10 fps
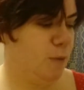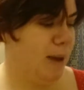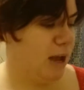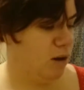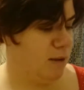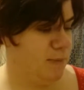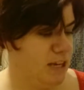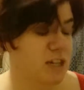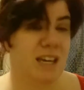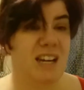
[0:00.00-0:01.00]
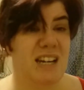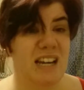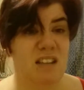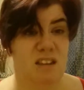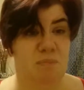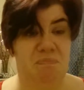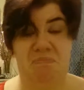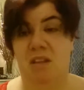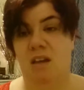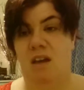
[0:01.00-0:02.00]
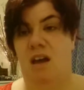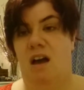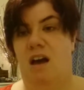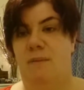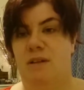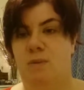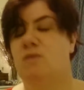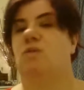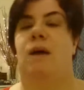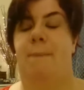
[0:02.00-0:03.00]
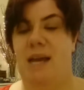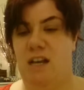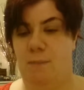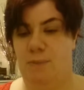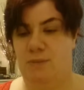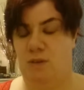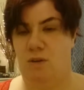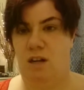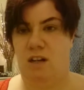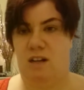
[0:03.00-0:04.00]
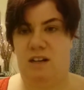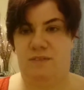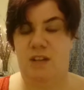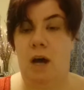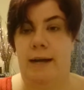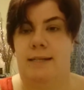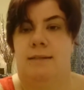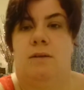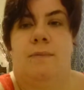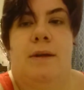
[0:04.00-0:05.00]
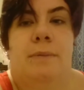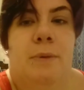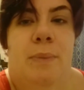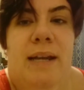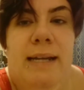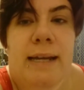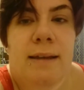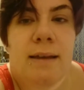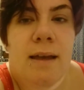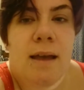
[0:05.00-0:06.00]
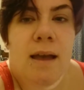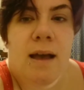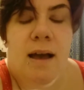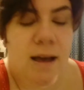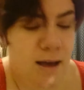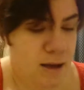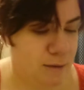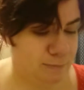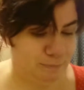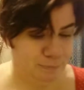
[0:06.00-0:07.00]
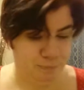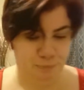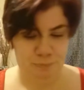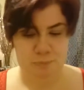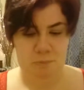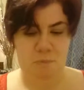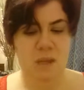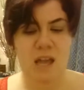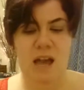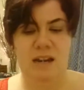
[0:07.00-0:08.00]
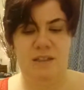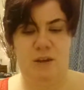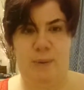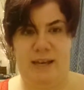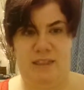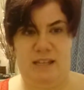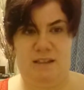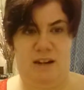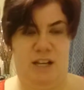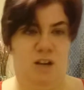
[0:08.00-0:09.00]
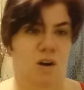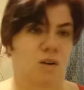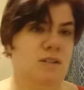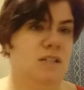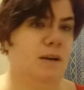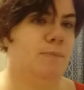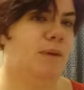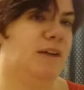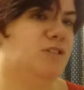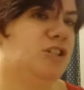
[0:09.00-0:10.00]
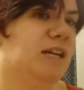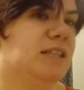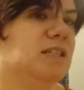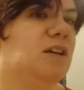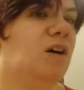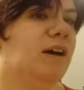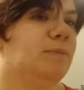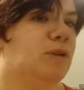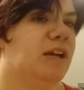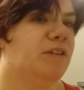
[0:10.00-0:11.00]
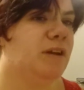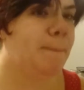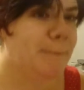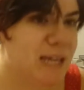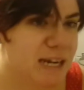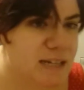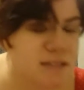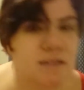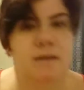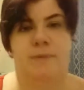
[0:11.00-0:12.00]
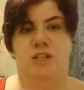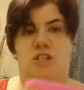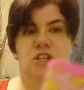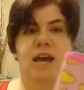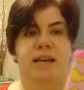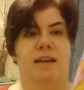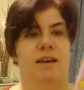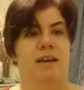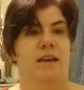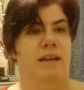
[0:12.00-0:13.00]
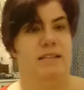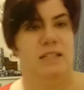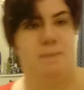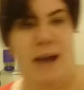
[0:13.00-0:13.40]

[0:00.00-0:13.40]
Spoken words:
you're pale like me, you're going to need them. Because once all that makeup's on, I look like I've died. Not that I'm complaining. Another quick thing that I got, I might have to check the time on here in a minute. Let me just check. Is this